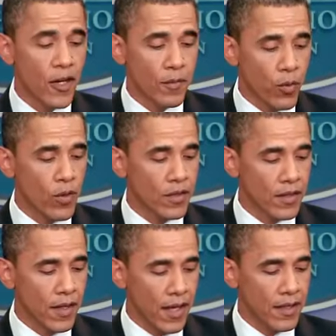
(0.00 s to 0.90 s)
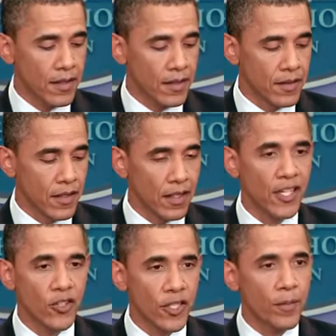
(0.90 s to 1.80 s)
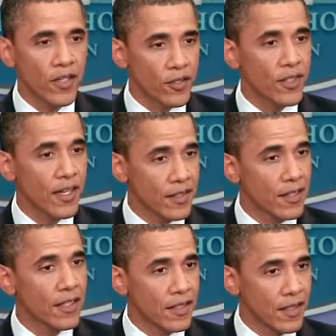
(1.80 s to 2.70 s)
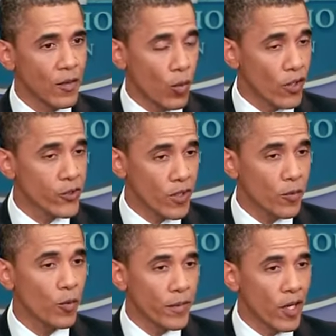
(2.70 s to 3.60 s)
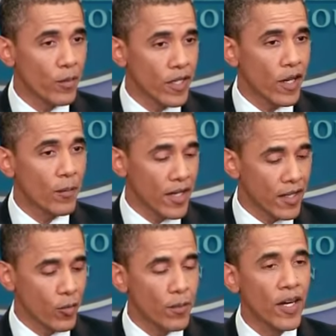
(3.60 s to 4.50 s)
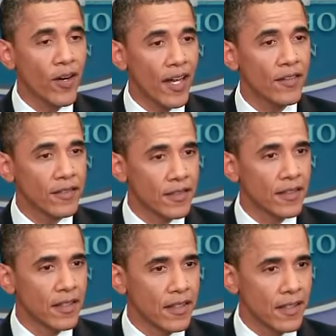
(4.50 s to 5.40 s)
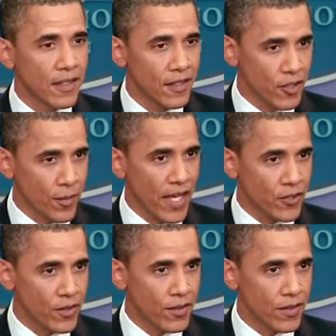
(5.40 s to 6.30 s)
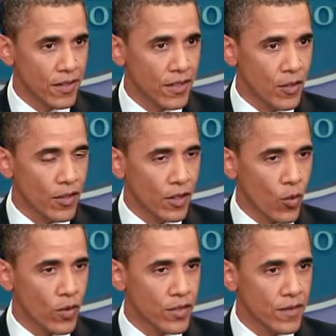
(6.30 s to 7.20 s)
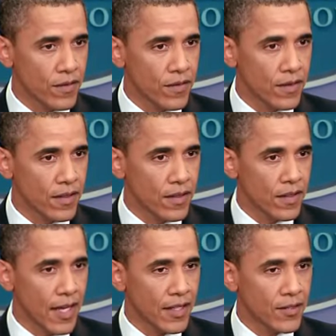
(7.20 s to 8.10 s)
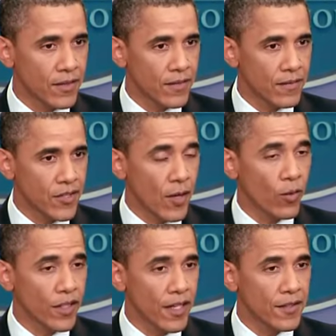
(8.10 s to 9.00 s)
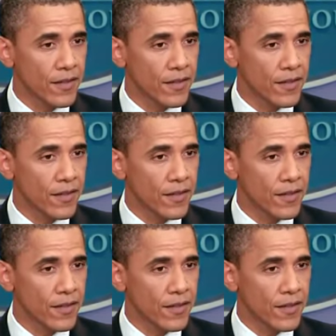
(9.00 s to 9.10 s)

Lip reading: important that the leadership understands that Wall Street will be opening on Monday, and we better have some answers during the course of the next several days.